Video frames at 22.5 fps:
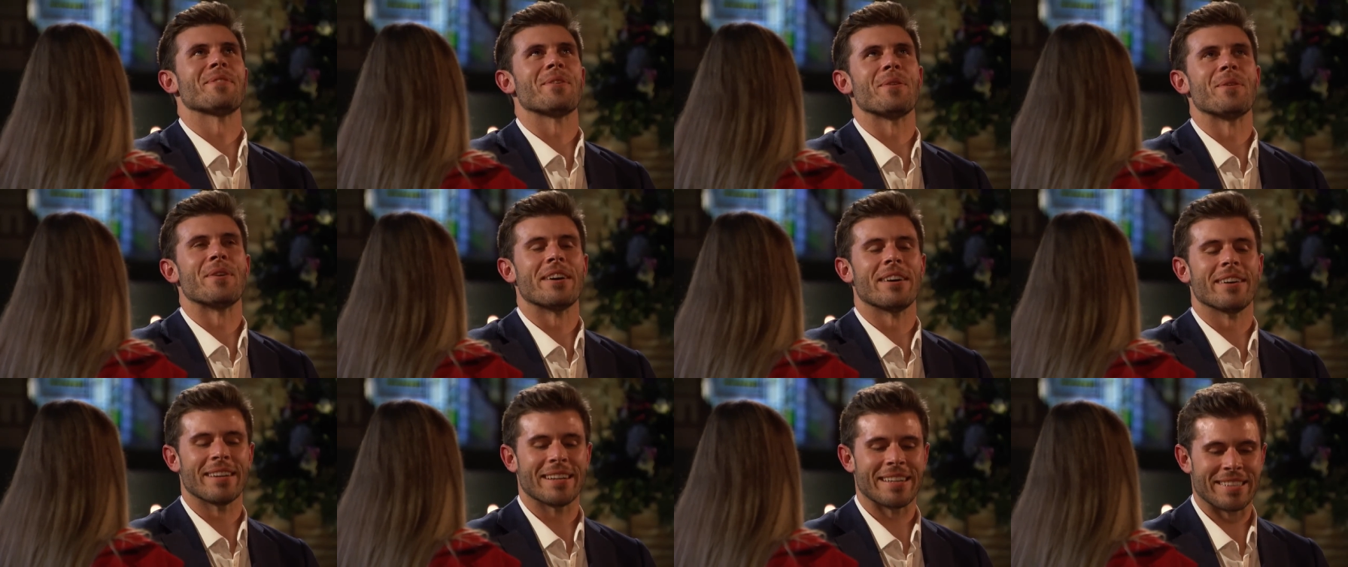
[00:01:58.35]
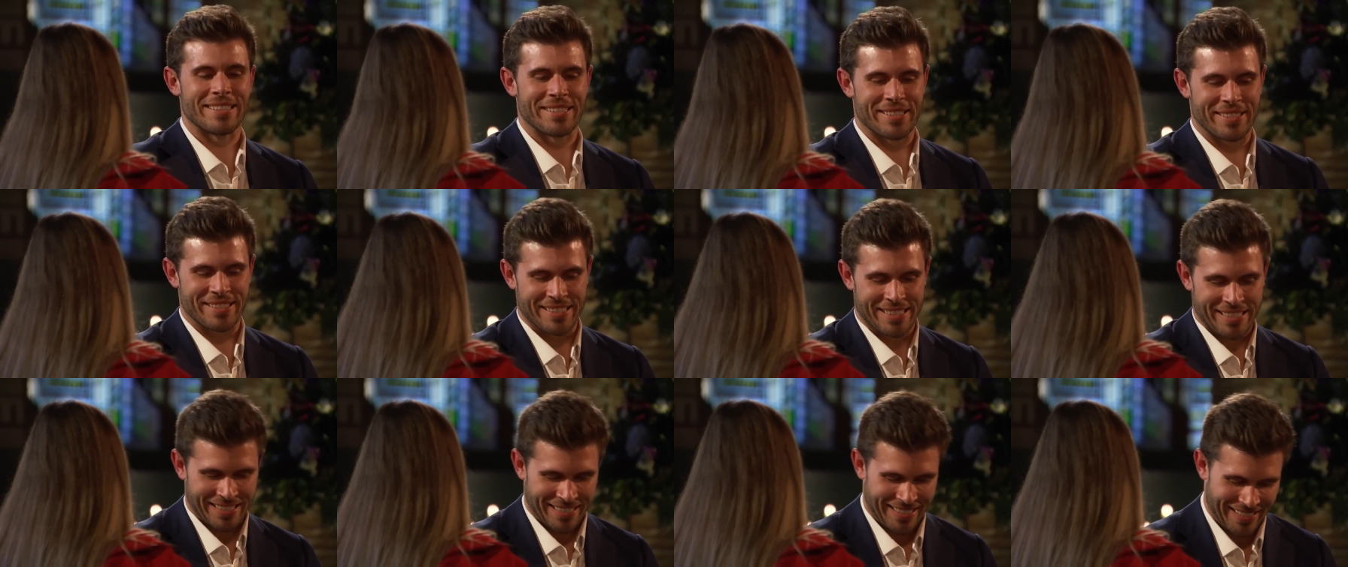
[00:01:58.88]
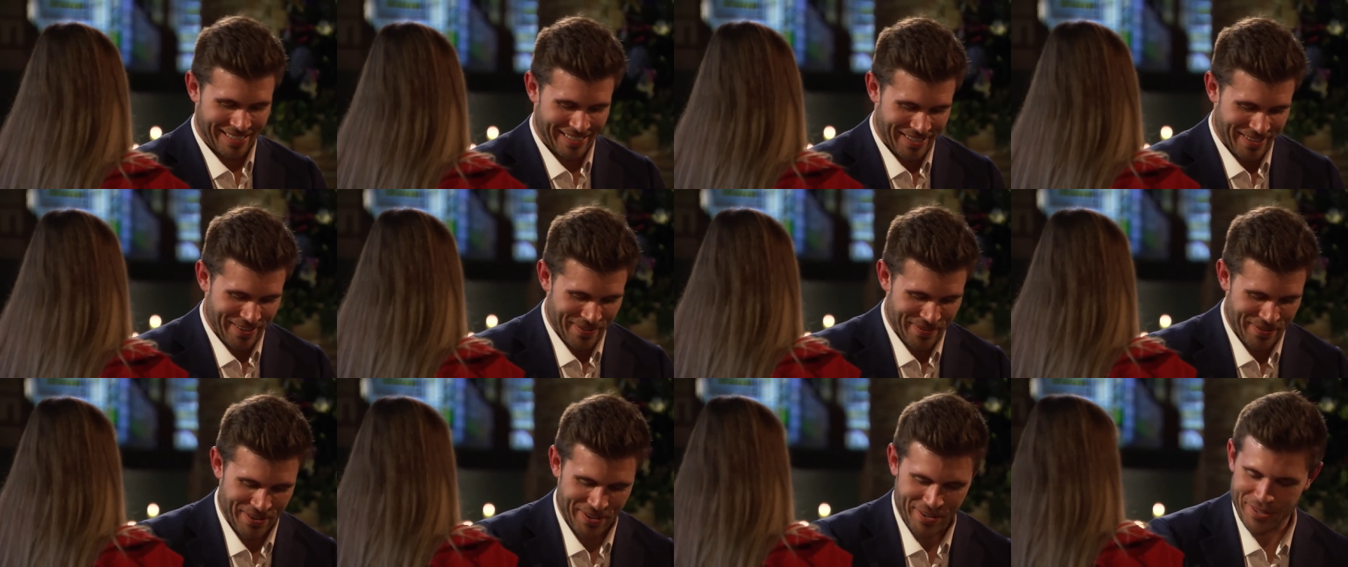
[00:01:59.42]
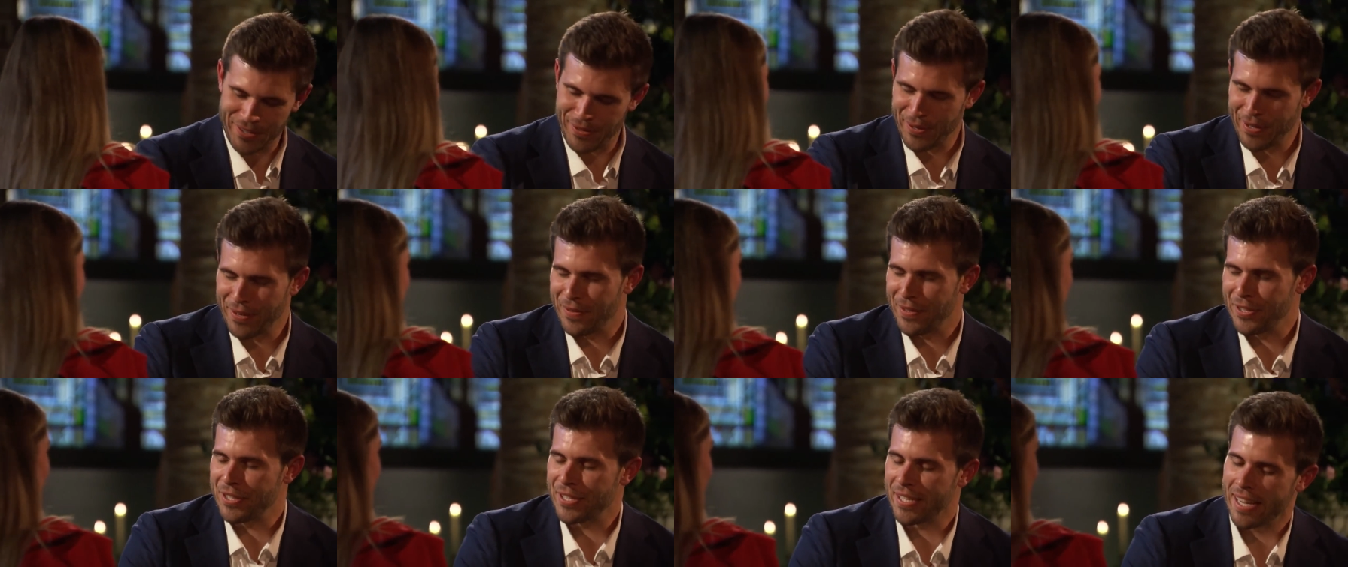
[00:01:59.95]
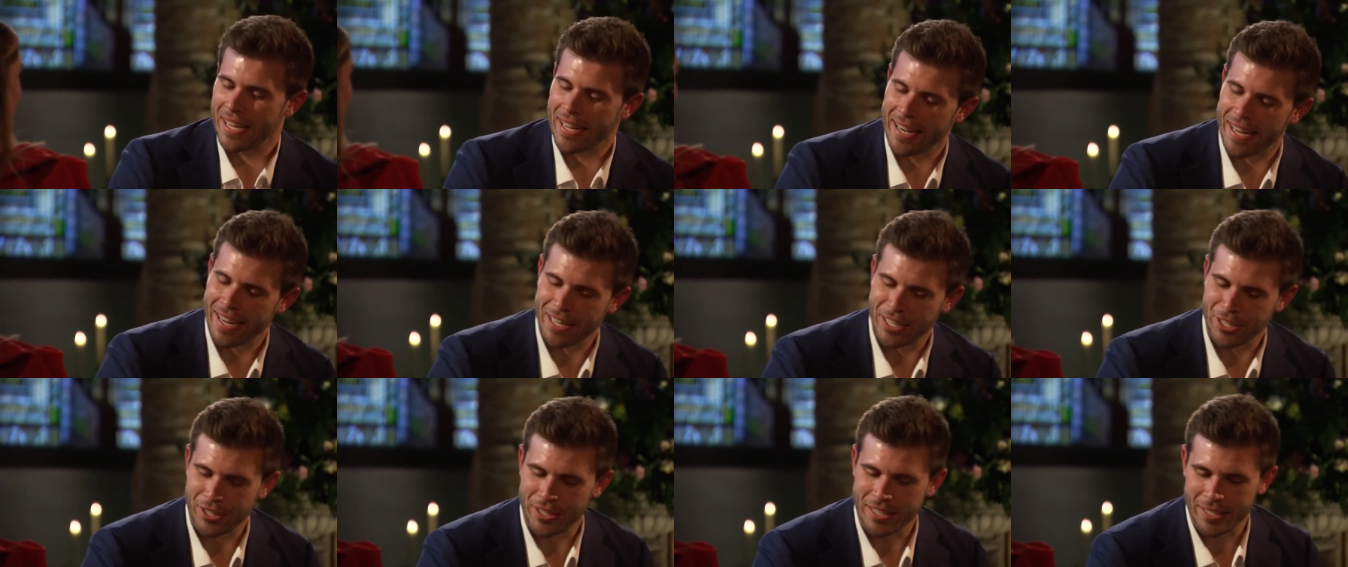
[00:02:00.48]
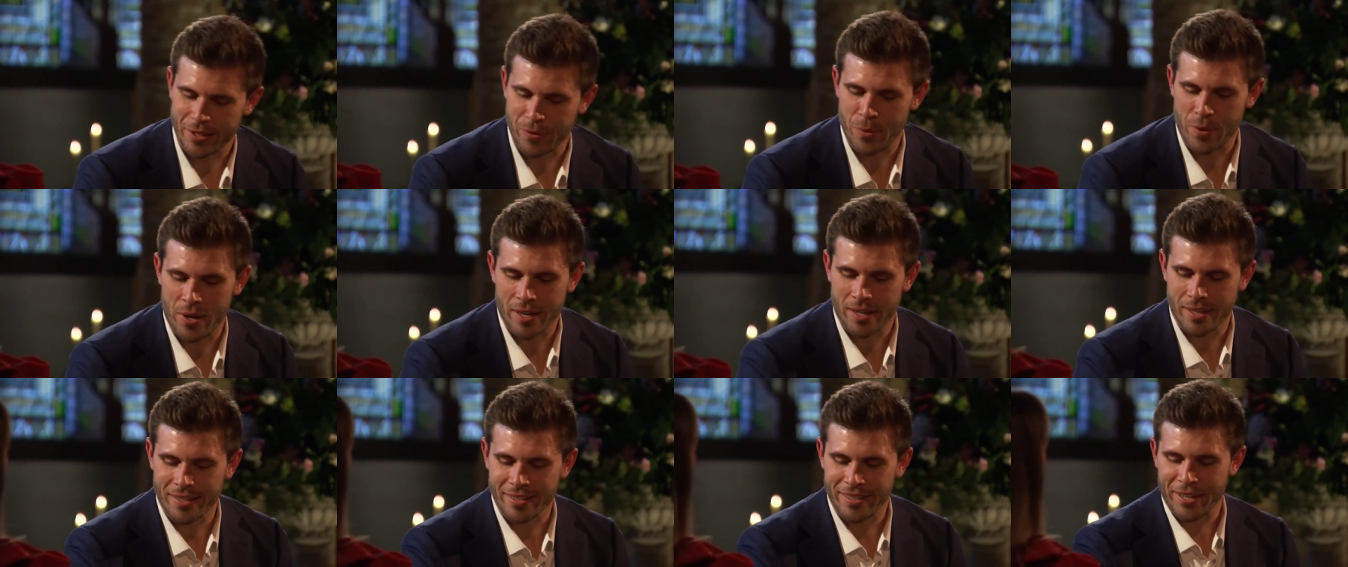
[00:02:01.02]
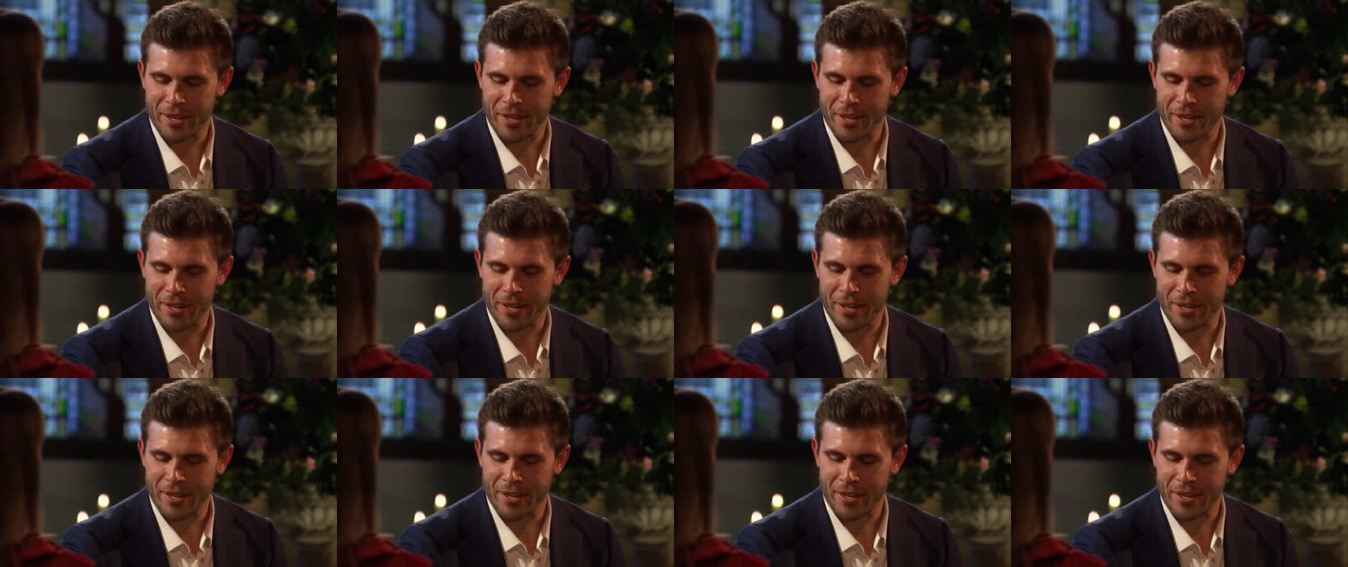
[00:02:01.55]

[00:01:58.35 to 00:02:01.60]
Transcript: Well, that's very sweet of you to say, and I actually did want to,